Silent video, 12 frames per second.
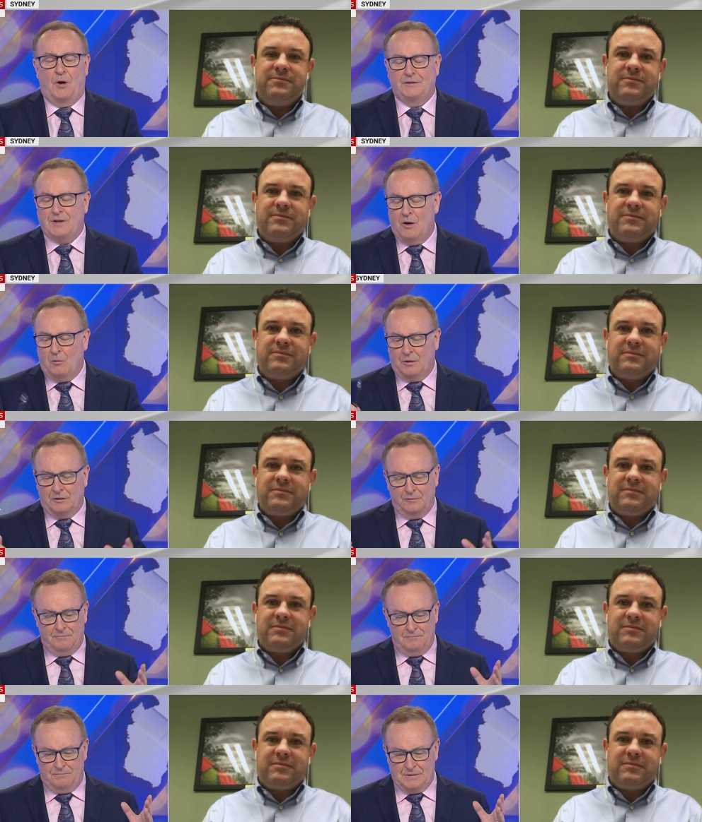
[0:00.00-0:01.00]
Speaker 1: I don't want to
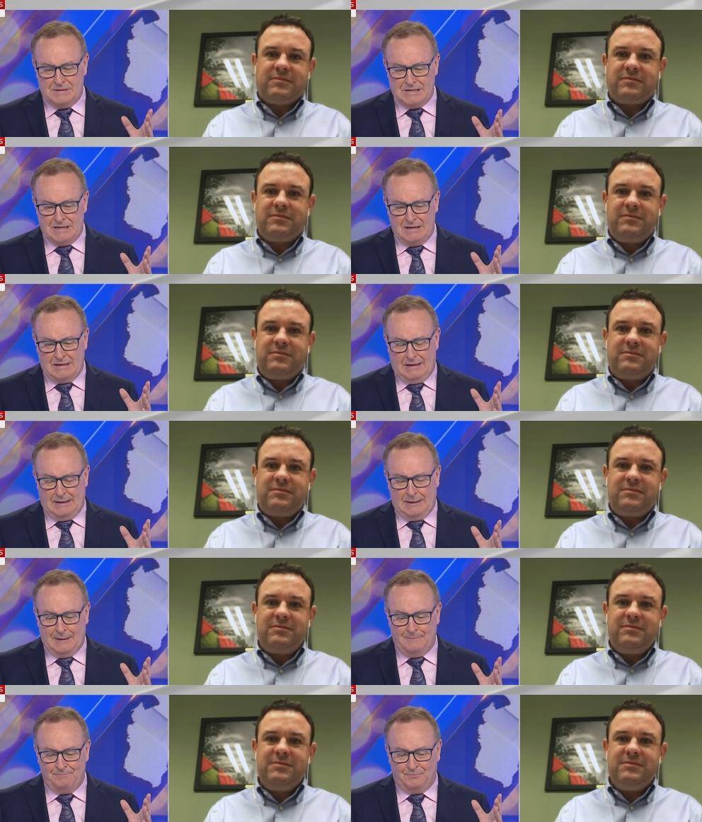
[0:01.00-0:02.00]
be
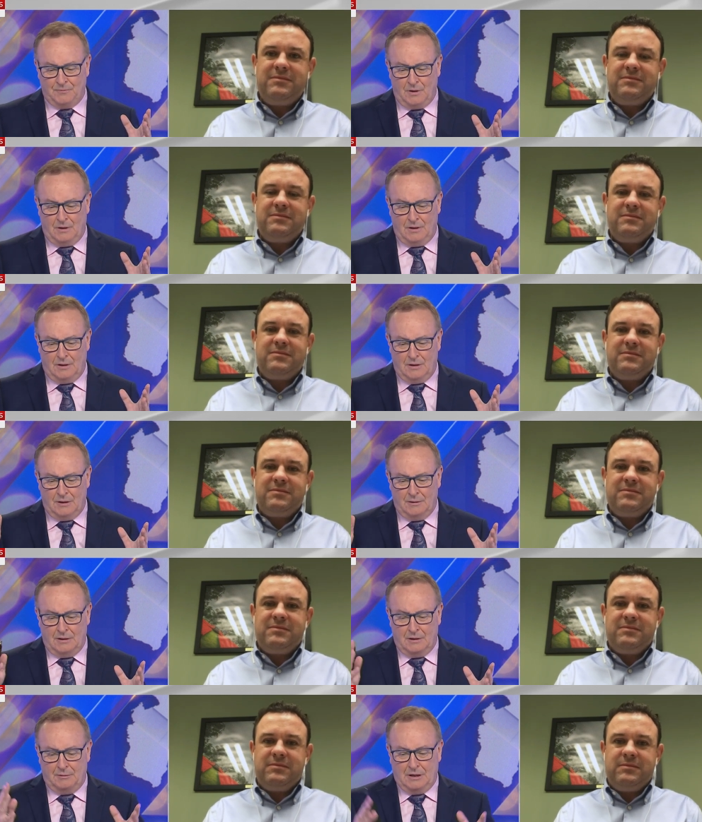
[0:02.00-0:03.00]
um, uh,
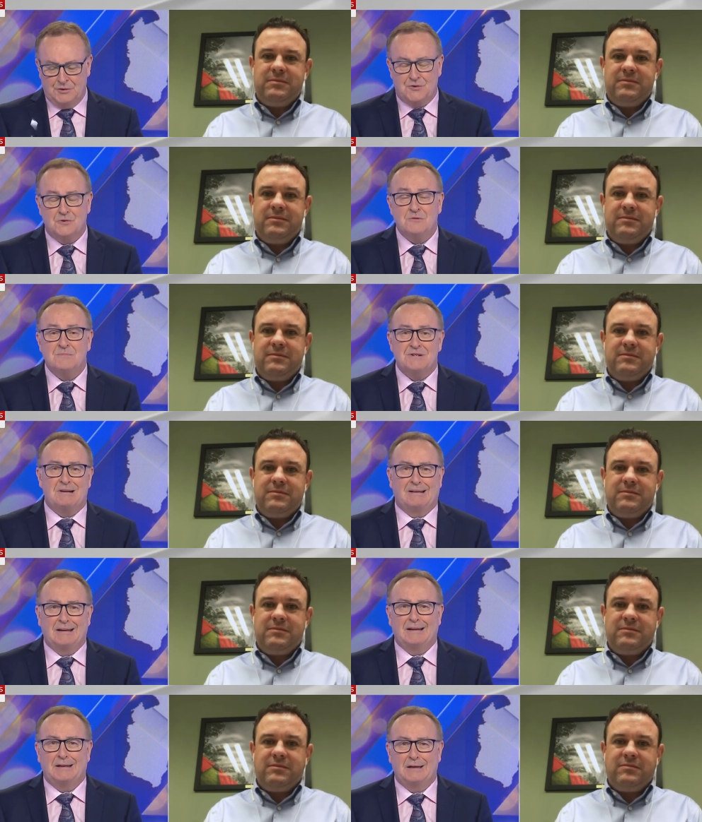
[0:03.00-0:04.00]
a
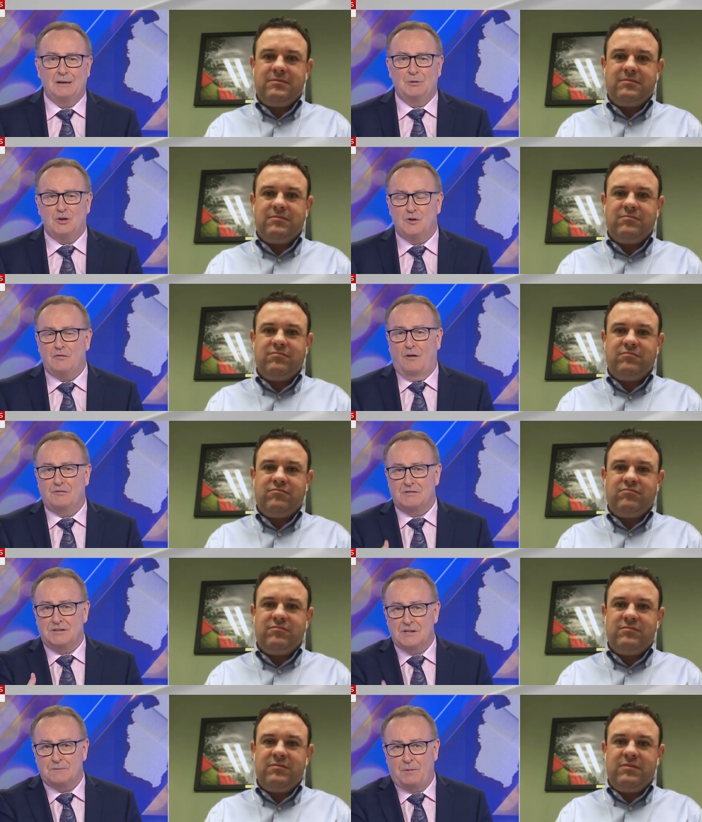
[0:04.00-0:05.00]
doomsayer here, but you've
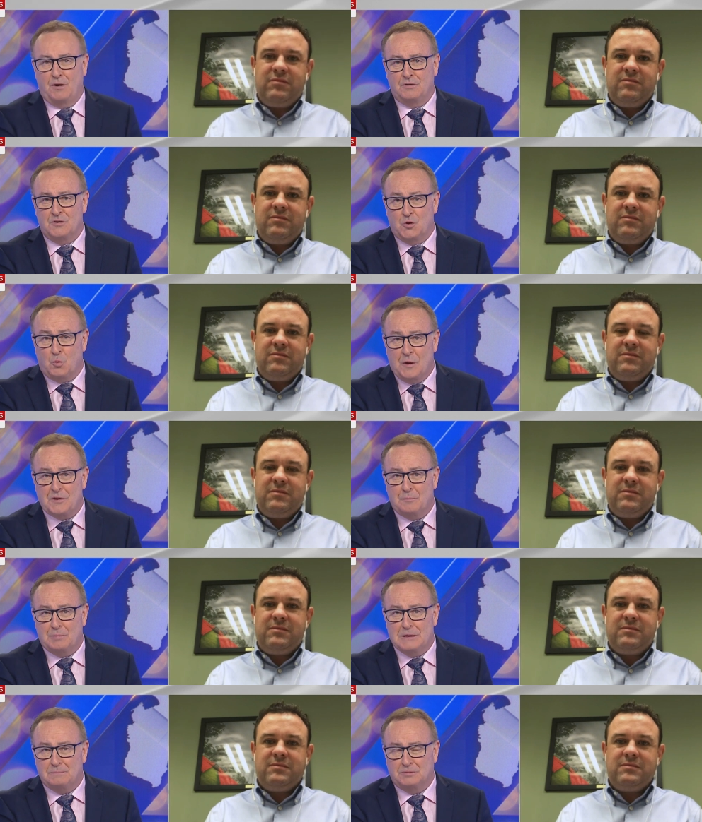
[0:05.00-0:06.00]
obviously spoken to the weather
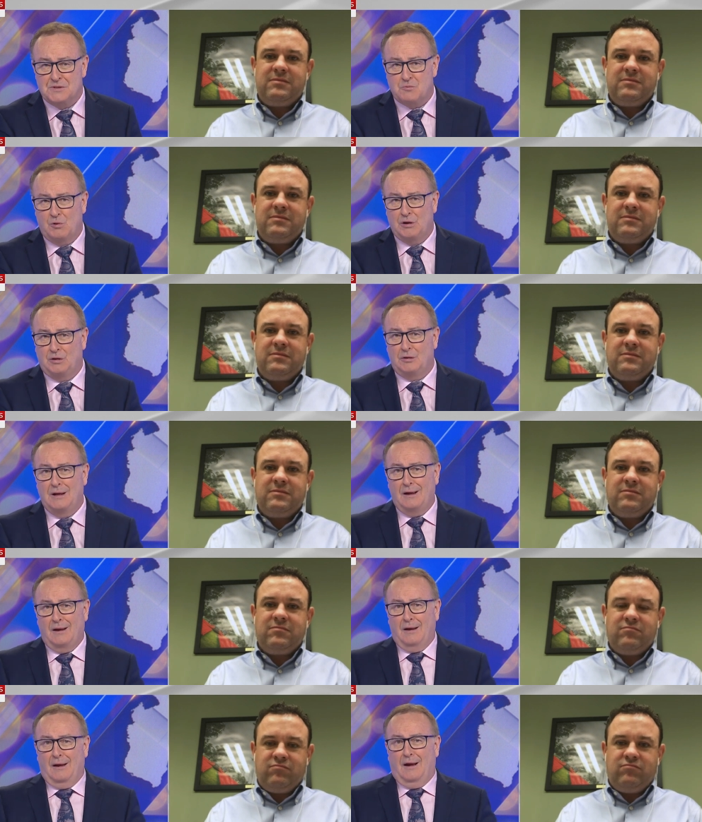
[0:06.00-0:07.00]
people as well
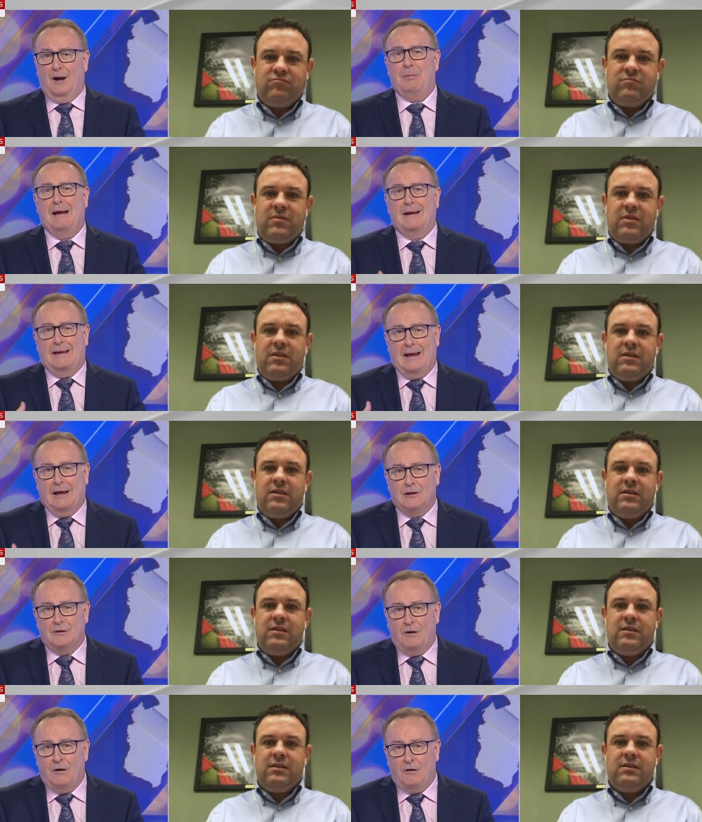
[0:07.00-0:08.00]
about how
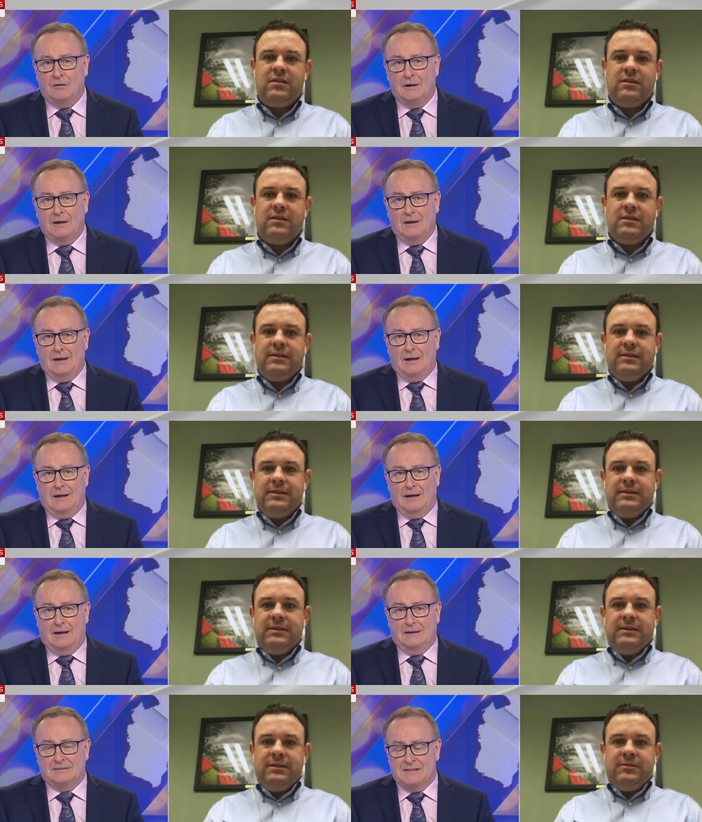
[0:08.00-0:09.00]
long
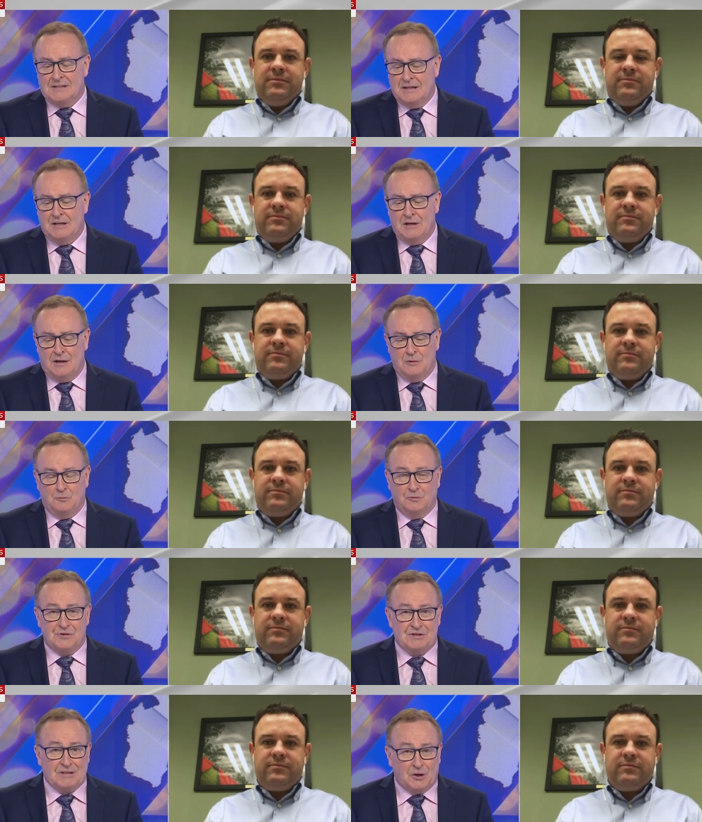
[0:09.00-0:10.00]
uh, La Nina will
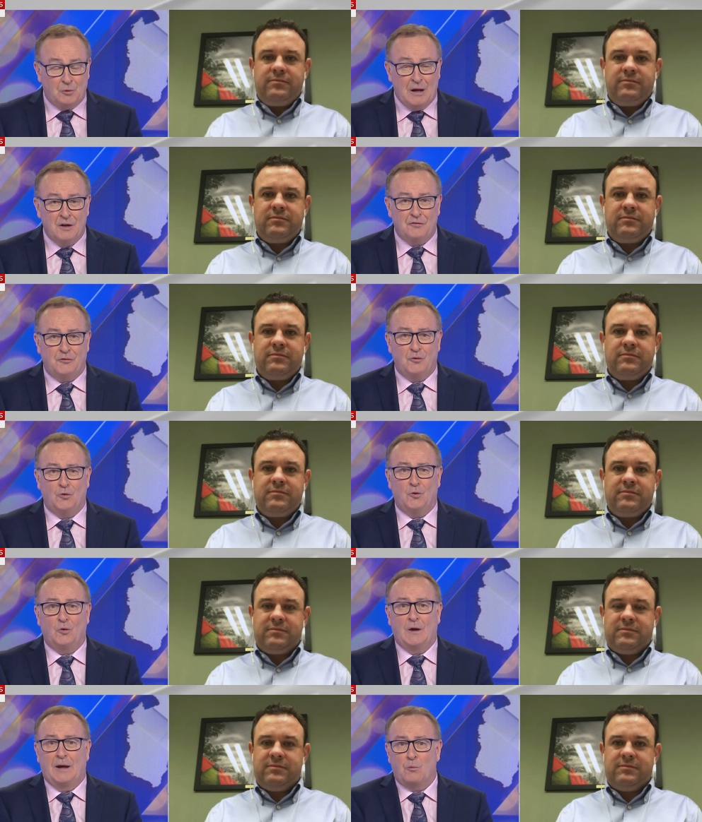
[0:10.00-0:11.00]
stick around
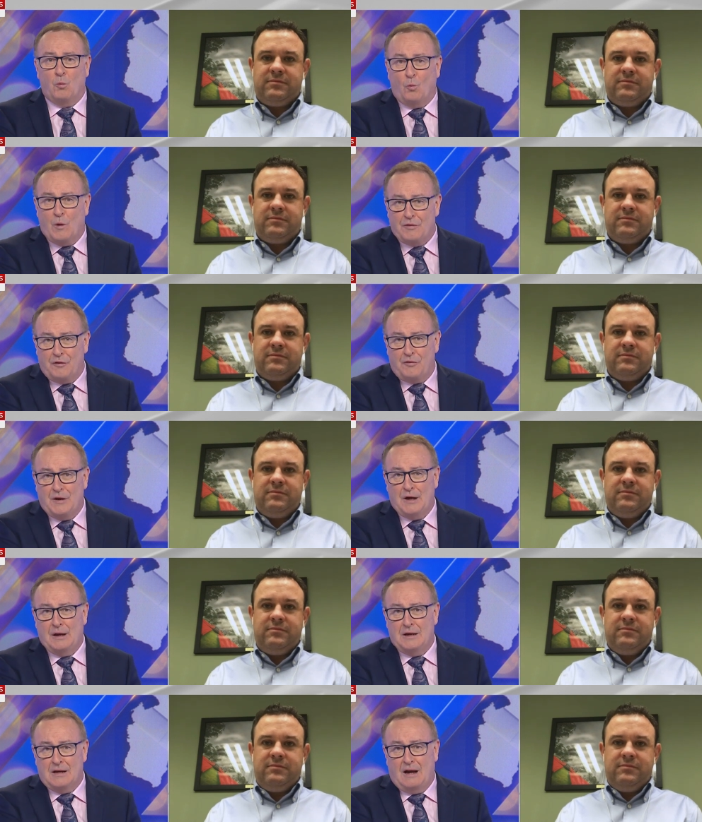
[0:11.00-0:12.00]
for and whether
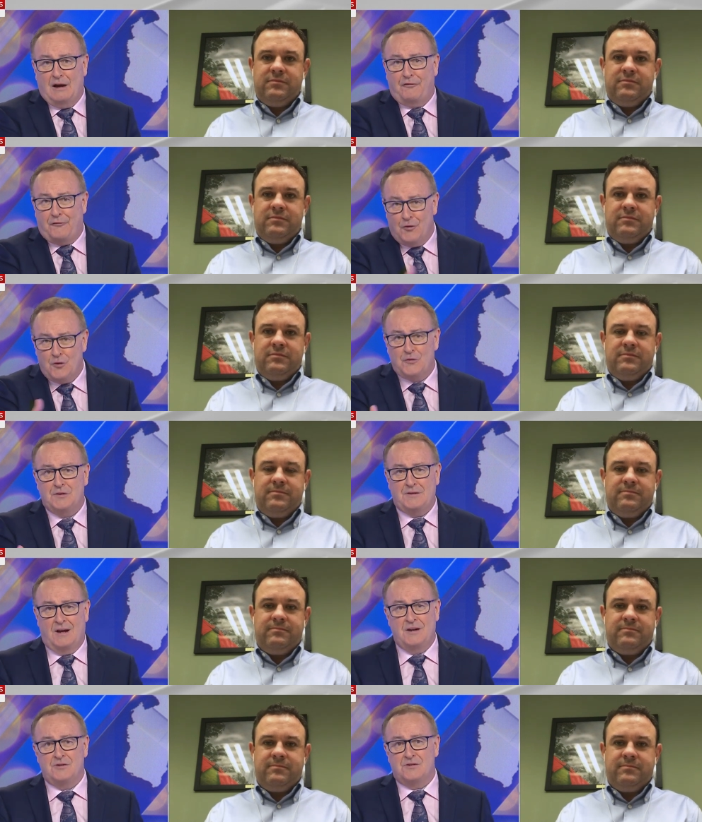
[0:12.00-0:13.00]
there are further
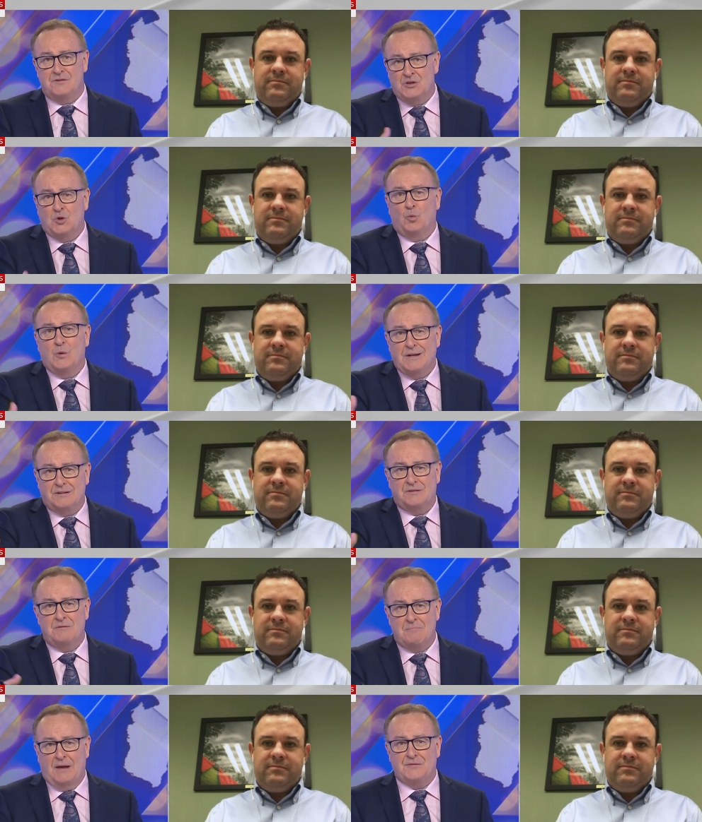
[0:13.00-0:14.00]
dangers in the weeks
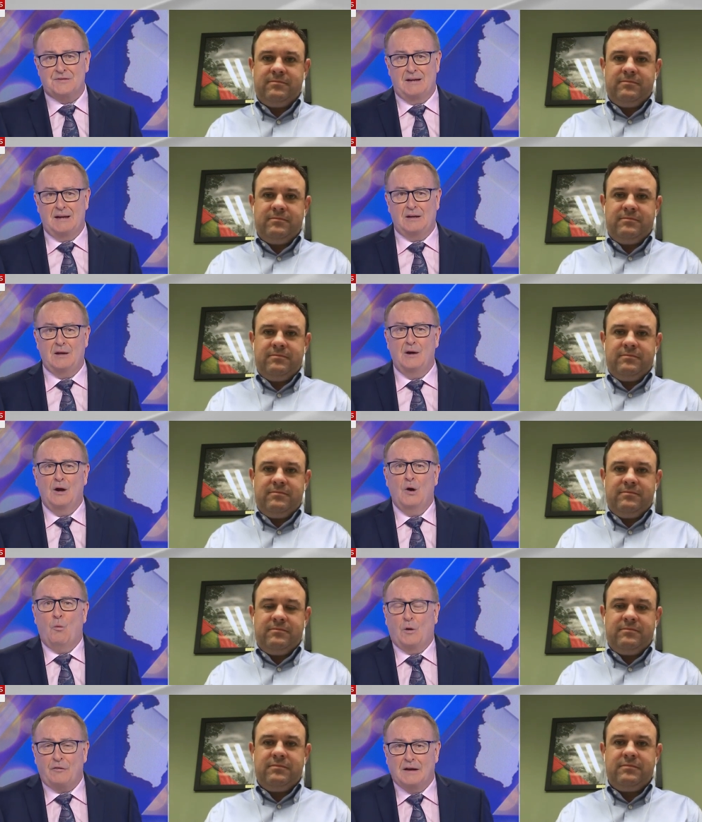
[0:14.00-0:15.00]
and months ahead.
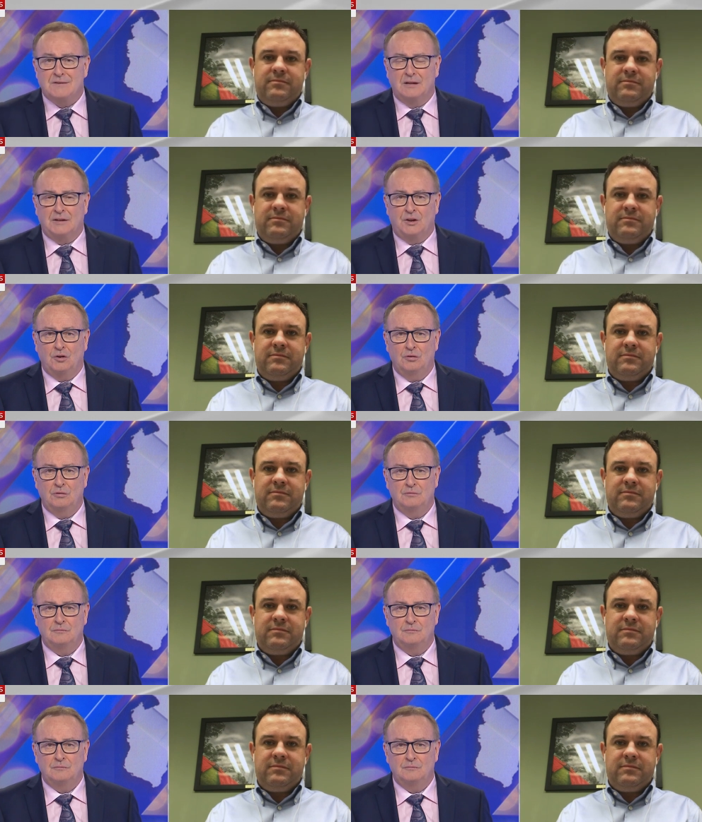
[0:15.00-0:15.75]
What are they telling you?